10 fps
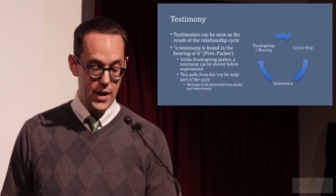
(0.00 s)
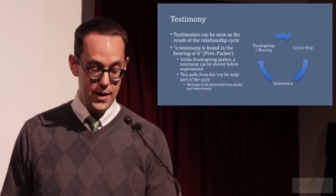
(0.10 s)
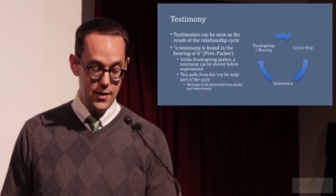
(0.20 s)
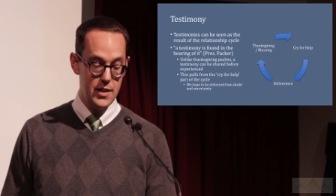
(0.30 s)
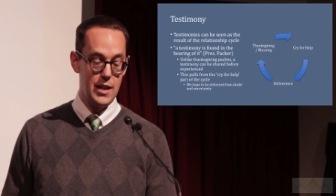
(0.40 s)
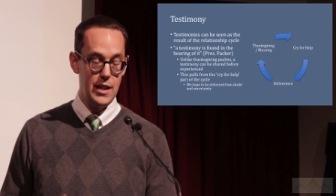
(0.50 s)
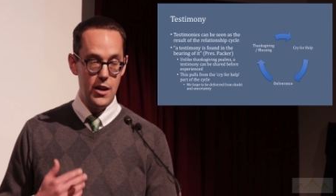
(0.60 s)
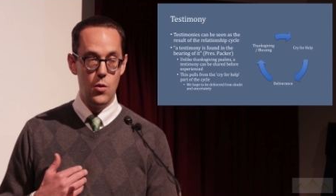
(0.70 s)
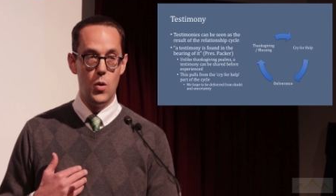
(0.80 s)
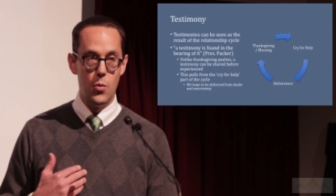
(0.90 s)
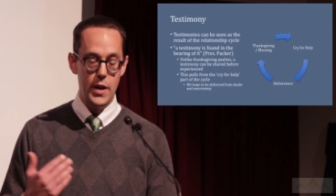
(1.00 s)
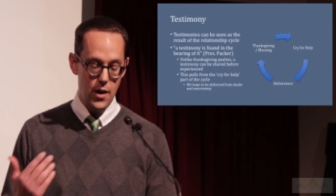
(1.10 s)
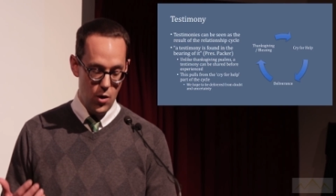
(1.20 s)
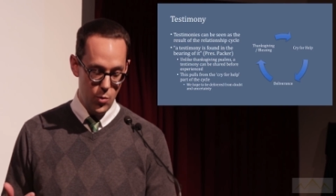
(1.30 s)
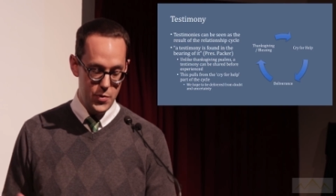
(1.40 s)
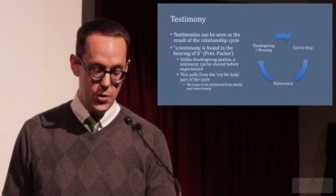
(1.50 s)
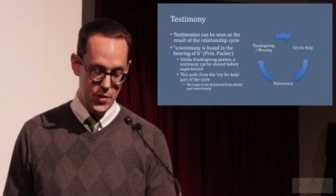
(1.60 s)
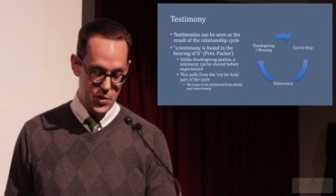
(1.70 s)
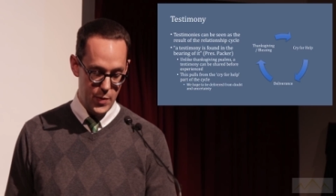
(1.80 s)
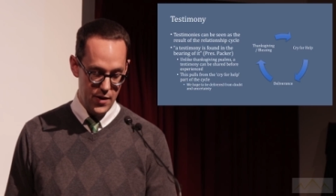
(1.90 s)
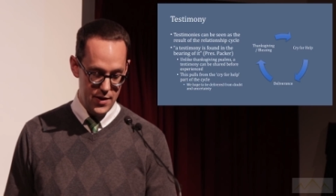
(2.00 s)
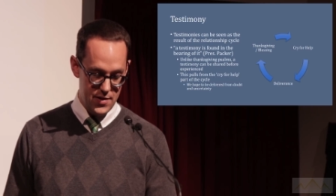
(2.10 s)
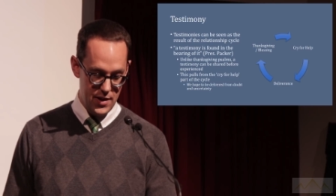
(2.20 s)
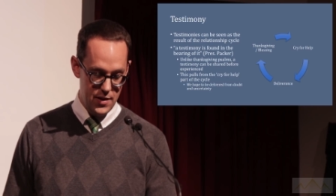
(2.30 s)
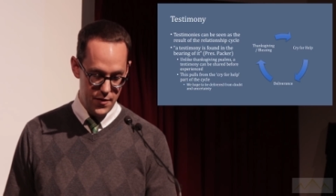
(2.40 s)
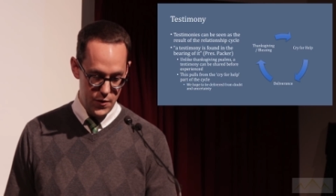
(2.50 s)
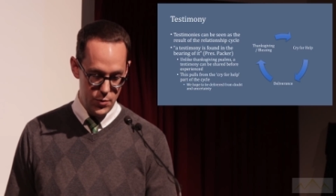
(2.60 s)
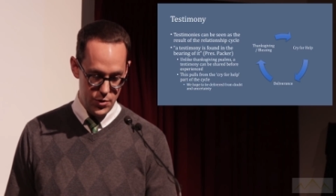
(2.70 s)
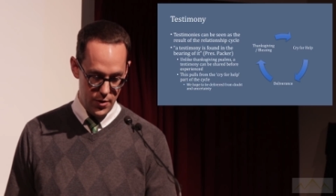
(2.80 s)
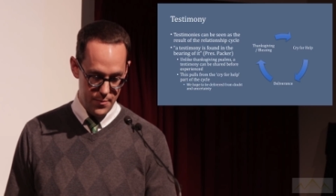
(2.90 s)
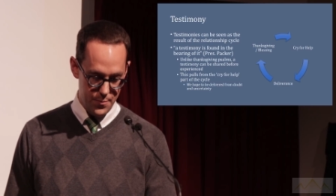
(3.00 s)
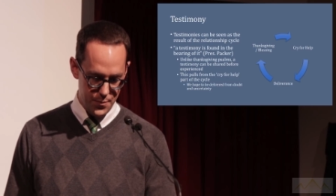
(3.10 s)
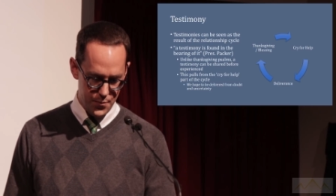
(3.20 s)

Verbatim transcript: by declaring what we hope to experience in the future.